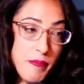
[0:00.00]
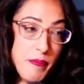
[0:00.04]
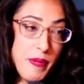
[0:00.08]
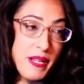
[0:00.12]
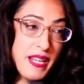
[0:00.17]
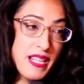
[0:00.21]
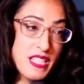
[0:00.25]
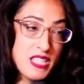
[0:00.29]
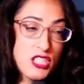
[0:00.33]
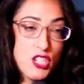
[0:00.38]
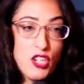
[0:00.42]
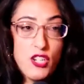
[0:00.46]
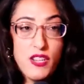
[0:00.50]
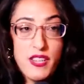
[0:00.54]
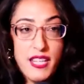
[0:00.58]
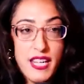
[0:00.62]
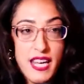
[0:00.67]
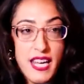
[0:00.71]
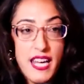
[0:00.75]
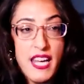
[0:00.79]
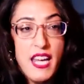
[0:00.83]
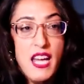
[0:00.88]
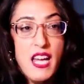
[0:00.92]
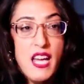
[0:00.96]
But it's
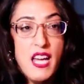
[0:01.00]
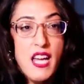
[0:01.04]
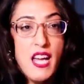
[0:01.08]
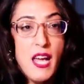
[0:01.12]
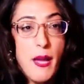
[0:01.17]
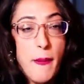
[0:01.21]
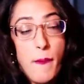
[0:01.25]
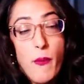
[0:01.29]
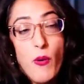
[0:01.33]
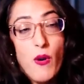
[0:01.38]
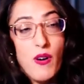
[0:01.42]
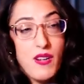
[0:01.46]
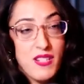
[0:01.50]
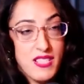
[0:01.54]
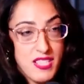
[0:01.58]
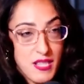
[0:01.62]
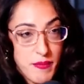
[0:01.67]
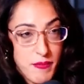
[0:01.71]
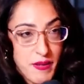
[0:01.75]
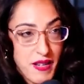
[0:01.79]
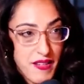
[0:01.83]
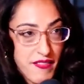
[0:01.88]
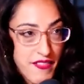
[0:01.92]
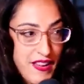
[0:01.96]
certainly important
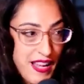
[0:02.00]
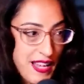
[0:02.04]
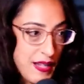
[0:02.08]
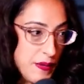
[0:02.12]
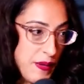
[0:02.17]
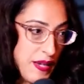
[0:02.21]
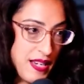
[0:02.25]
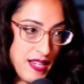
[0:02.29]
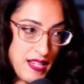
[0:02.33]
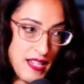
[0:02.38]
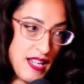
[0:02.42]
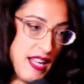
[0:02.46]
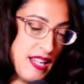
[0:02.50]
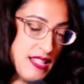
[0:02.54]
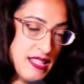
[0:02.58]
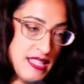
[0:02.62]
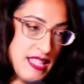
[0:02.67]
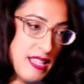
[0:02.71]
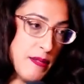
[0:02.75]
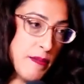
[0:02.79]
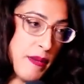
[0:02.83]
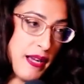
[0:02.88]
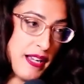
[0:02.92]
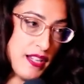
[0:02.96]
to be evaluated and
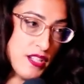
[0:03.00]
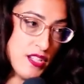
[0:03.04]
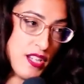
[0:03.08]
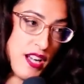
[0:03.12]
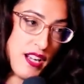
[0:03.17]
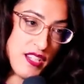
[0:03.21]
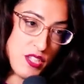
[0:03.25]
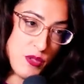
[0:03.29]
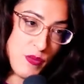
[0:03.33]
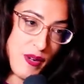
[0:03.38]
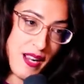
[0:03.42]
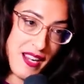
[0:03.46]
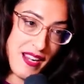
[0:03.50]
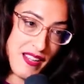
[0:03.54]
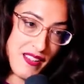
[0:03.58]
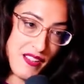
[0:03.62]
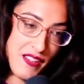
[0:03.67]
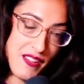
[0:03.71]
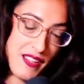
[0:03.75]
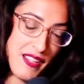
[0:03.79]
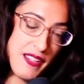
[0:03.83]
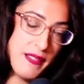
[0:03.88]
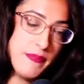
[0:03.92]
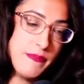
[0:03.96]
seen by your doctor
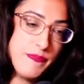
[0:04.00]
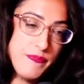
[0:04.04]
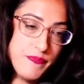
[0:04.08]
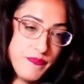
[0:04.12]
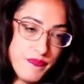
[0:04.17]
regularly.